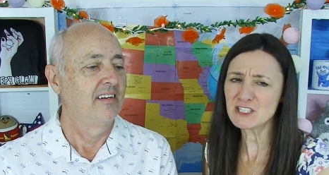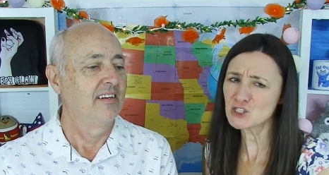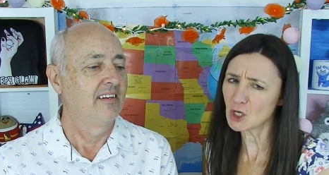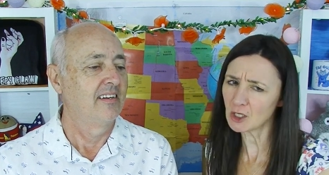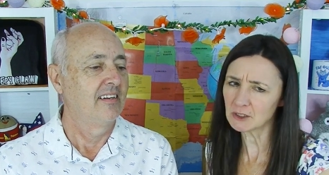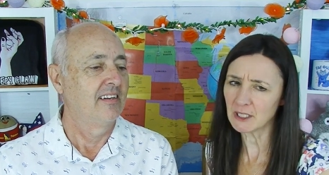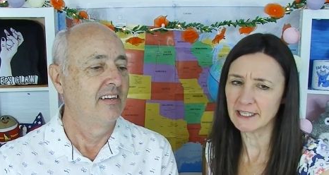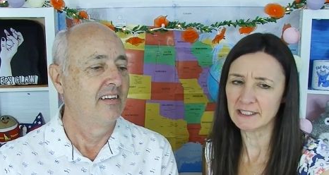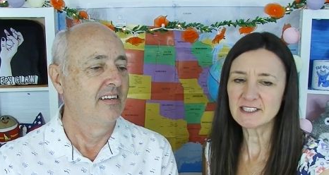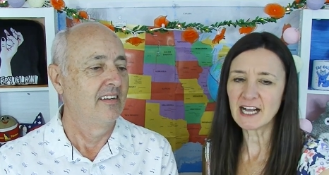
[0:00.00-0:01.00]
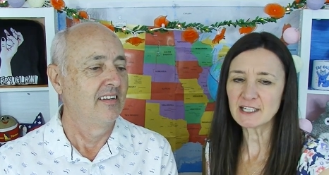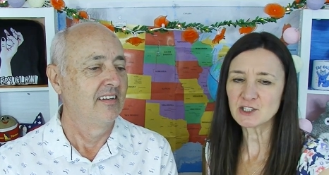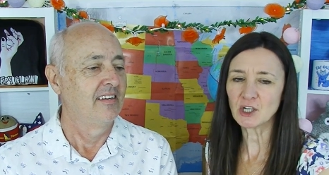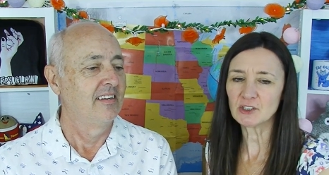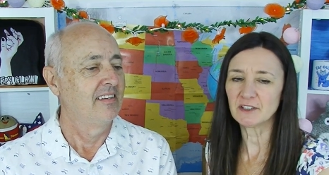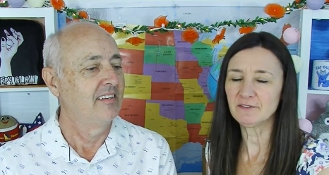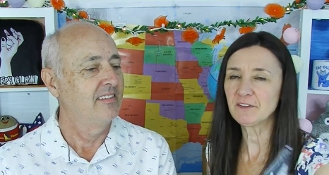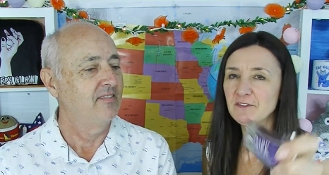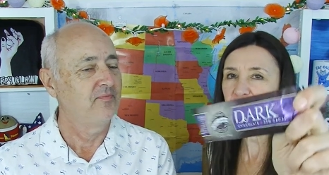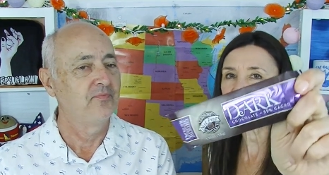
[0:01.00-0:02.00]
Speaker 1: chocolate, dark chocolate,
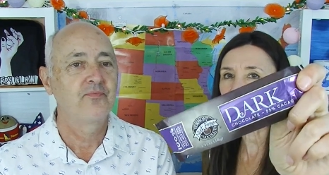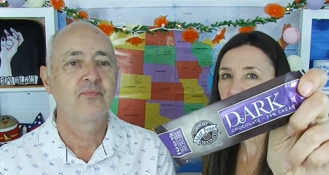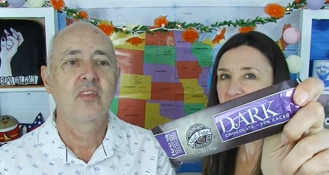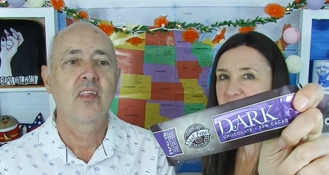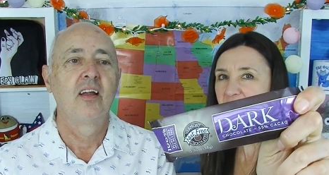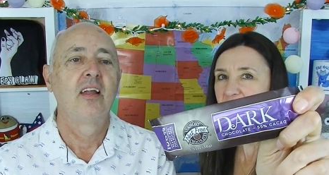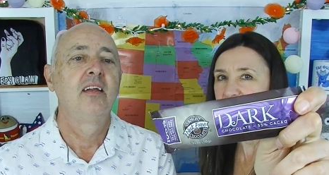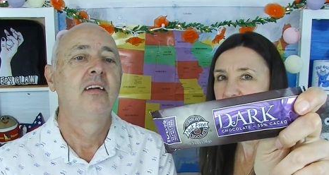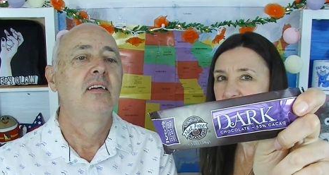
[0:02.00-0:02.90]
55%.